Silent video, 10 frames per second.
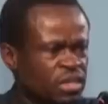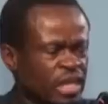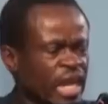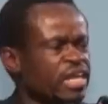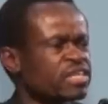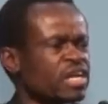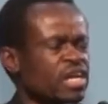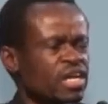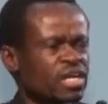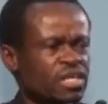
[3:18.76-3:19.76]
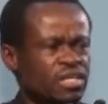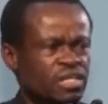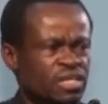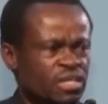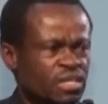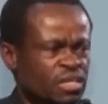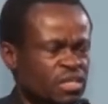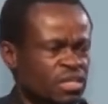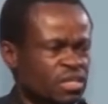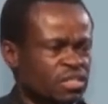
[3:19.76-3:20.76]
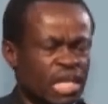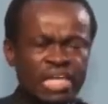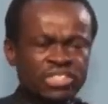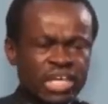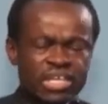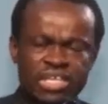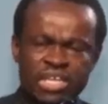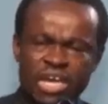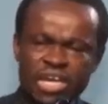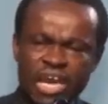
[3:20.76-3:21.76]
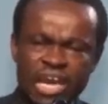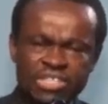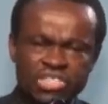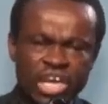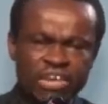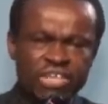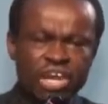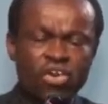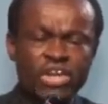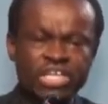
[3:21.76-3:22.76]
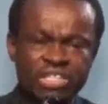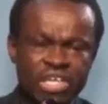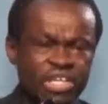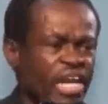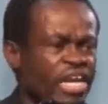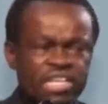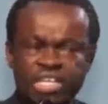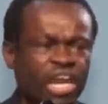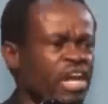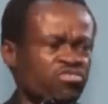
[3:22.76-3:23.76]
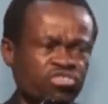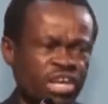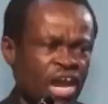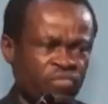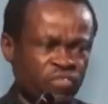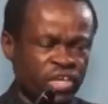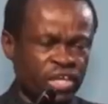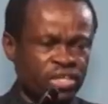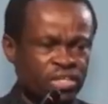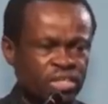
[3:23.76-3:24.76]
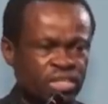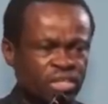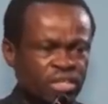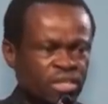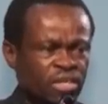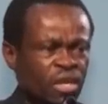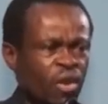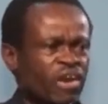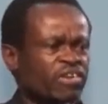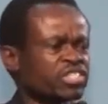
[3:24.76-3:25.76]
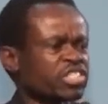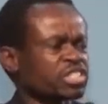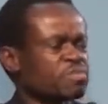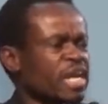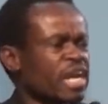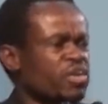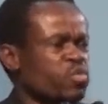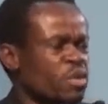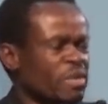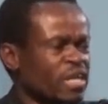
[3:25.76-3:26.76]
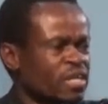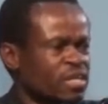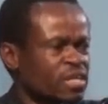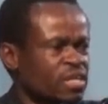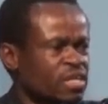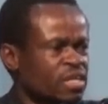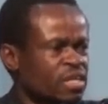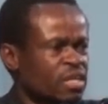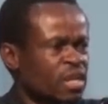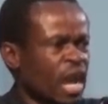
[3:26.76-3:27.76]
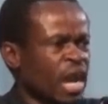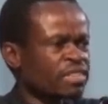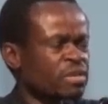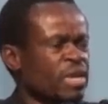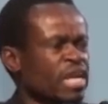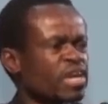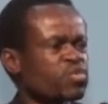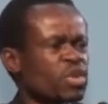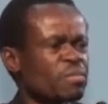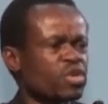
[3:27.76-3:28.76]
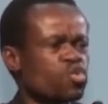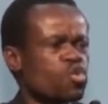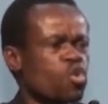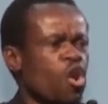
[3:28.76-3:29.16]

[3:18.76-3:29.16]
Kenya, Tanzania, Nigeria, or indeed any country in Africa, our richest men and women are the men and women who